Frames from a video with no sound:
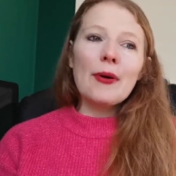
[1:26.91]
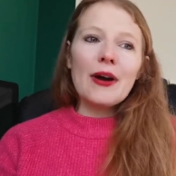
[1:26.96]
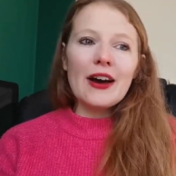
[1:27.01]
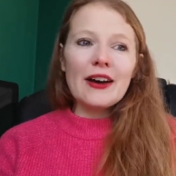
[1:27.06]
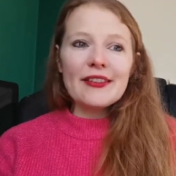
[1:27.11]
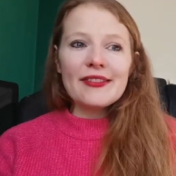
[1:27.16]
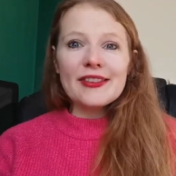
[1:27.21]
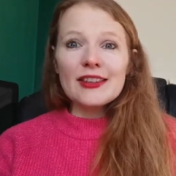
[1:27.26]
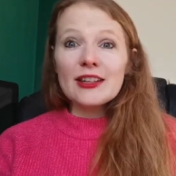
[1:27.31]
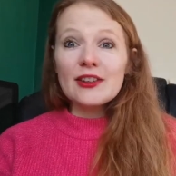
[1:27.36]

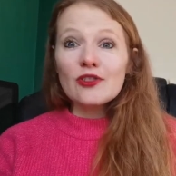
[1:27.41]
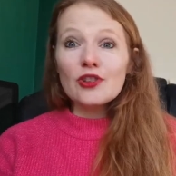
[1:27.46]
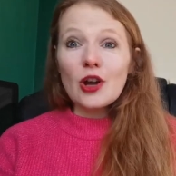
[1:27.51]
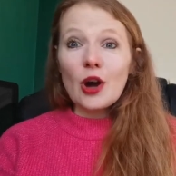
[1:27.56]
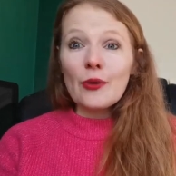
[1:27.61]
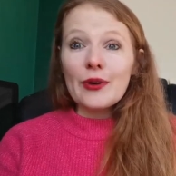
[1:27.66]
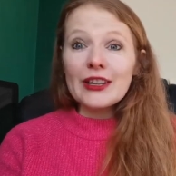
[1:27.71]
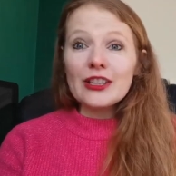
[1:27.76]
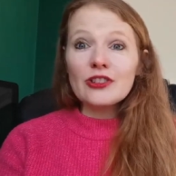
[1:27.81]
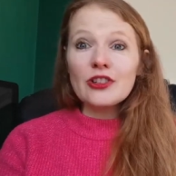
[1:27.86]
person is
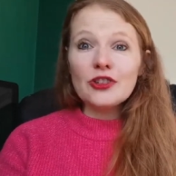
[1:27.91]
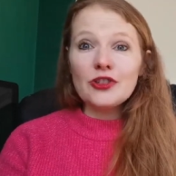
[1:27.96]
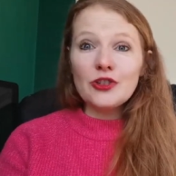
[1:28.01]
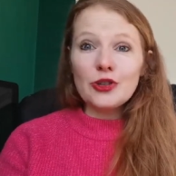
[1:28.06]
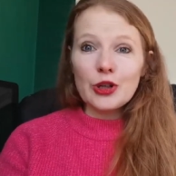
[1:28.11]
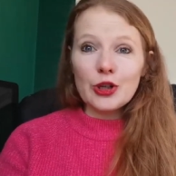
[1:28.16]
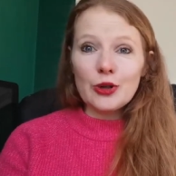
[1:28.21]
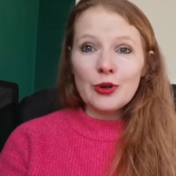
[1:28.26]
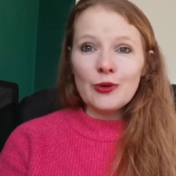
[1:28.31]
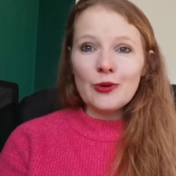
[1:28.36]
going to
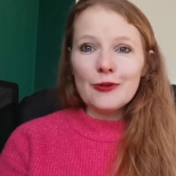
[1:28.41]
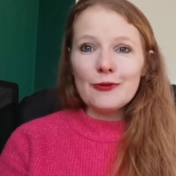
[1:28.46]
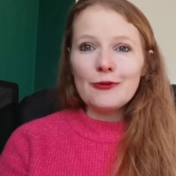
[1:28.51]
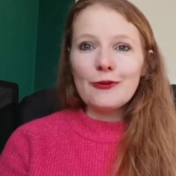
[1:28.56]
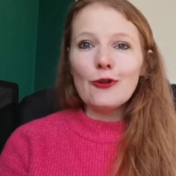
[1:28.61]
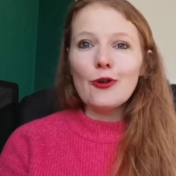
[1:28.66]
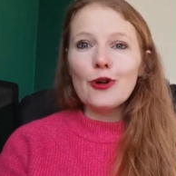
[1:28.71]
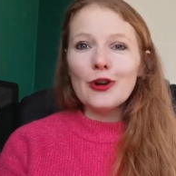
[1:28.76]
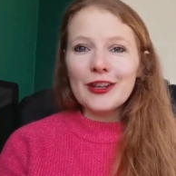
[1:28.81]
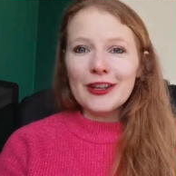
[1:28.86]
do
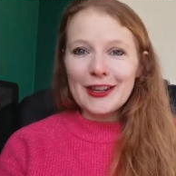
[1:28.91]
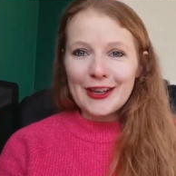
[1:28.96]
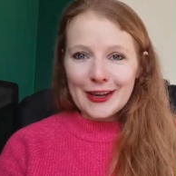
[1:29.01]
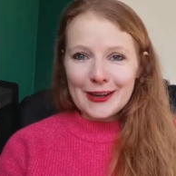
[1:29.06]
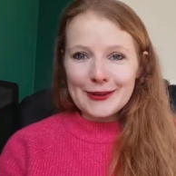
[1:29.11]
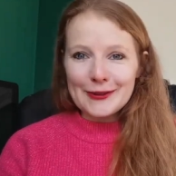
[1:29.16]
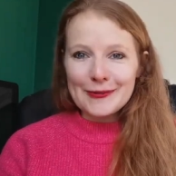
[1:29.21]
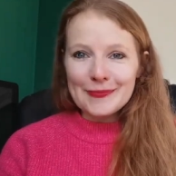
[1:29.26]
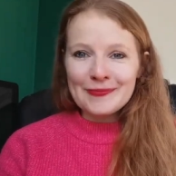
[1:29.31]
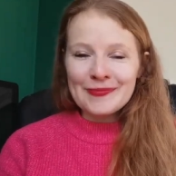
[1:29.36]
for
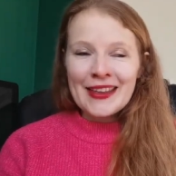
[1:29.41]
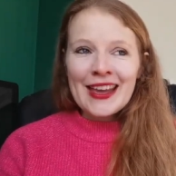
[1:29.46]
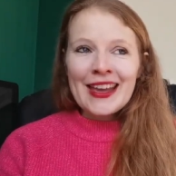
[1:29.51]
you.